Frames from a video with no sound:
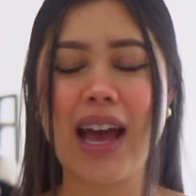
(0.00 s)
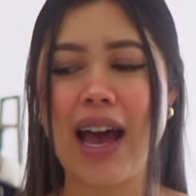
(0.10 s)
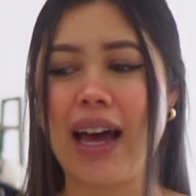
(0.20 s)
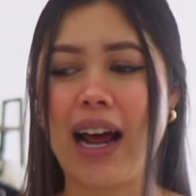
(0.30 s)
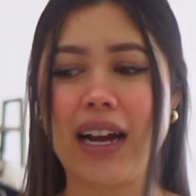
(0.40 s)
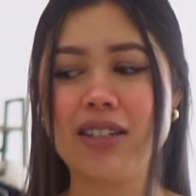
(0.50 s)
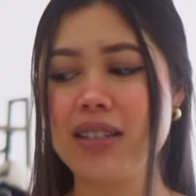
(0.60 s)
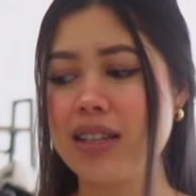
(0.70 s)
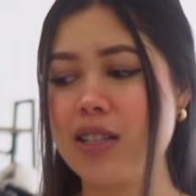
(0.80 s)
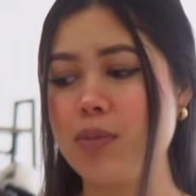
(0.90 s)
And I just
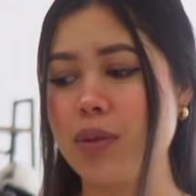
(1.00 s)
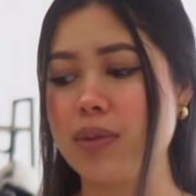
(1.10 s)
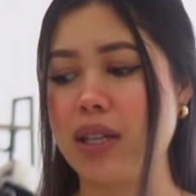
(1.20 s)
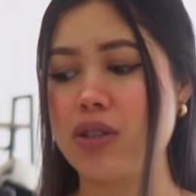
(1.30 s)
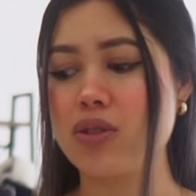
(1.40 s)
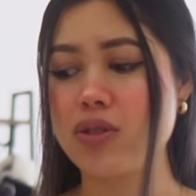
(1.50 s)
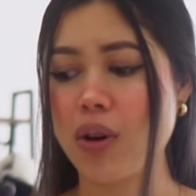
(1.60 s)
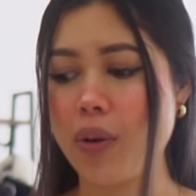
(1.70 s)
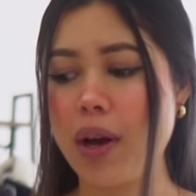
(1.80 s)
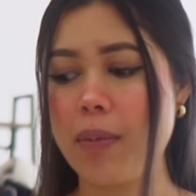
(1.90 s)
think this book was like
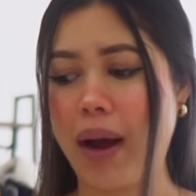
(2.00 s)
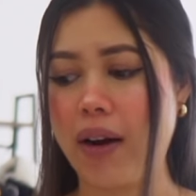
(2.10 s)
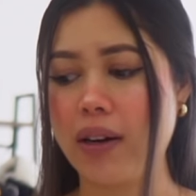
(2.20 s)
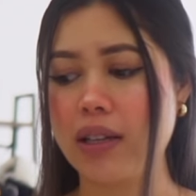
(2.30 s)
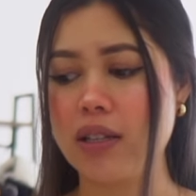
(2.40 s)
so empowering.